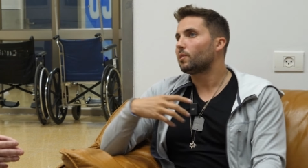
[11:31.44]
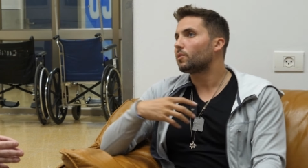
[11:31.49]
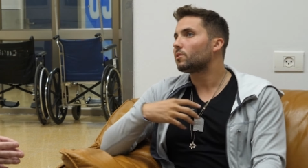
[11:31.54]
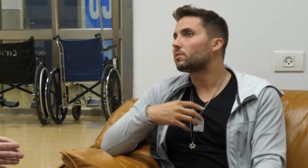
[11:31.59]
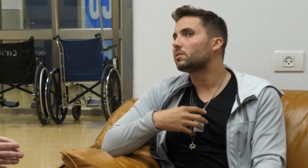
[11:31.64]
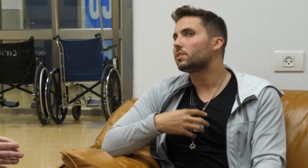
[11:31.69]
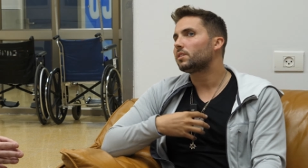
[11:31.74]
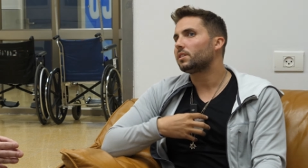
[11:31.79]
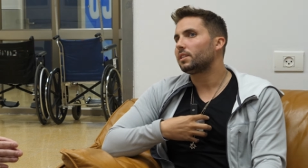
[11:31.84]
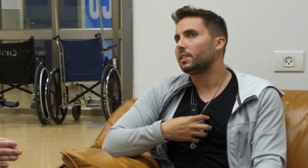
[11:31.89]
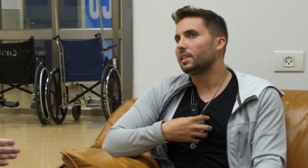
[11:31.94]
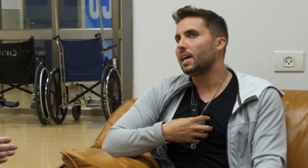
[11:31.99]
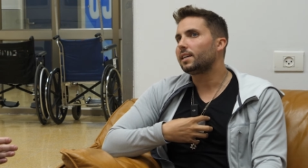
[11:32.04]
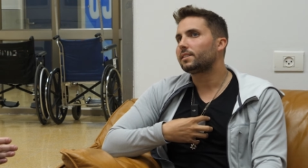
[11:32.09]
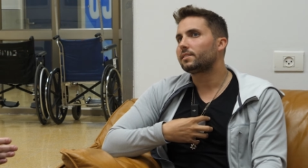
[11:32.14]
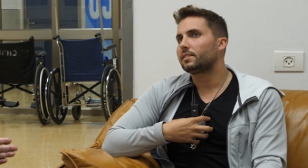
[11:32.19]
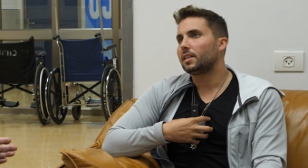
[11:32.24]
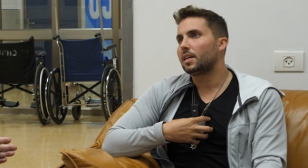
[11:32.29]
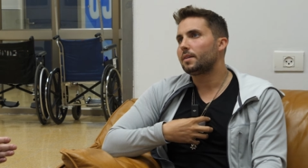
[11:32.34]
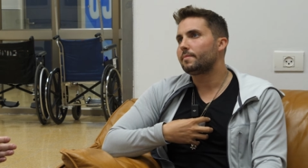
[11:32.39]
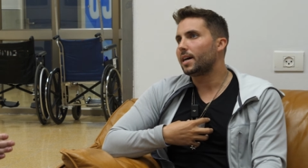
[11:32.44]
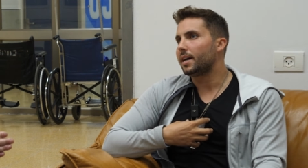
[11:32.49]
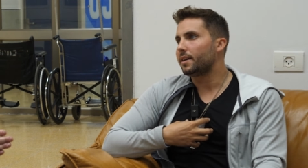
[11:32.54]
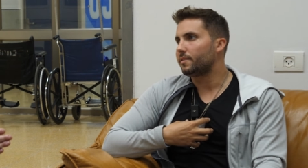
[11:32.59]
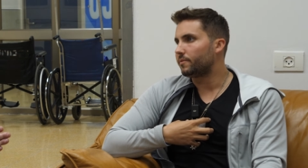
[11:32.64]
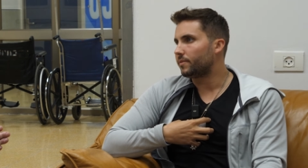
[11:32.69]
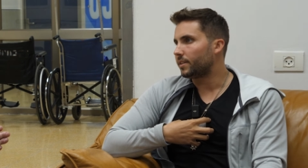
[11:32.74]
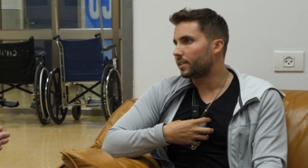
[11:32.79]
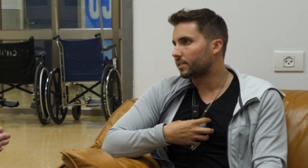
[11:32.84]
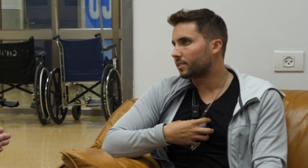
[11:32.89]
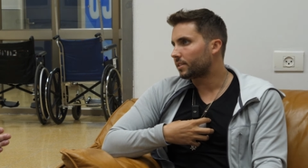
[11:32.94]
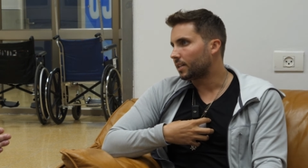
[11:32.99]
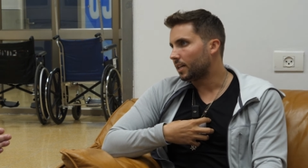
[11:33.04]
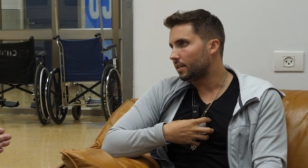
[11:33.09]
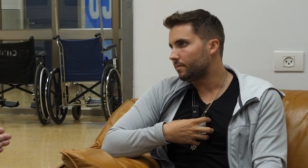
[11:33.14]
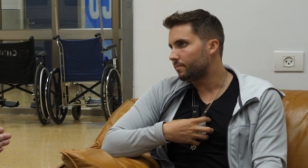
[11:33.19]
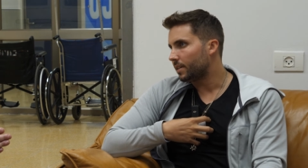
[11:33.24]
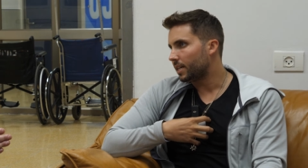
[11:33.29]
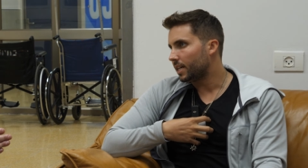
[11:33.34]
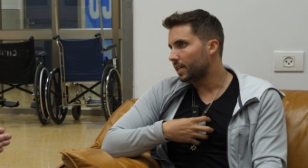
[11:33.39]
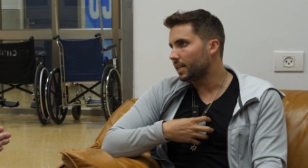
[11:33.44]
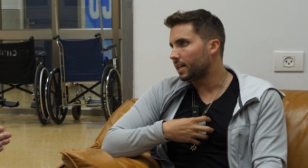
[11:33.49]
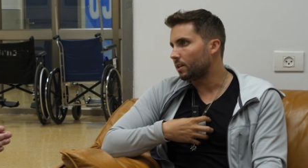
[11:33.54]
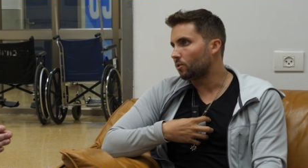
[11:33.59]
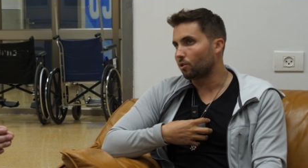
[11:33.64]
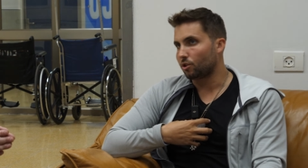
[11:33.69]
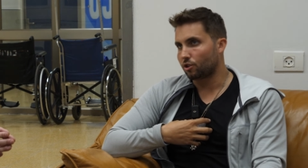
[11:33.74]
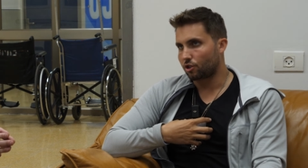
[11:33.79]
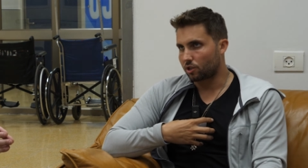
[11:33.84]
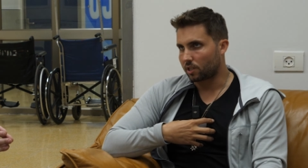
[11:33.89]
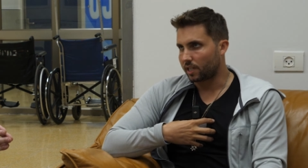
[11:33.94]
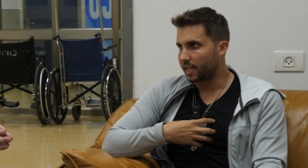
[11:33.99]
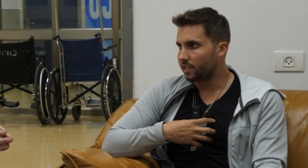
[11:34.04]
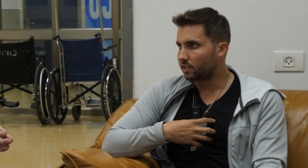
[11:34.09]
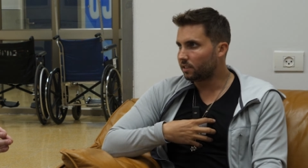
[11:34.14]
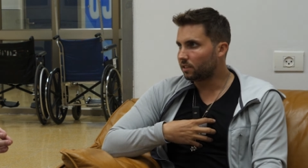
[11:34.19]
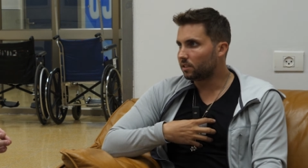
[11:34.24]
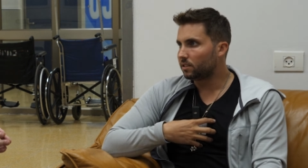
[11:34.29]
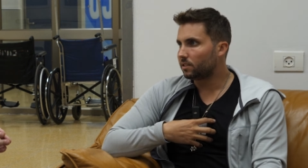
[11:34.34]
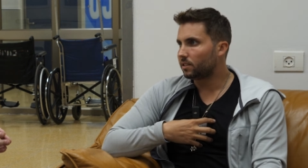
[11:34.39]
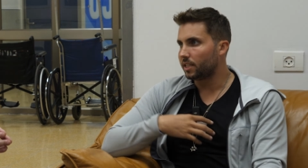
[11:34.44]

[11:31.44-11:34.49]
Personally, the last time I had faced combat or trained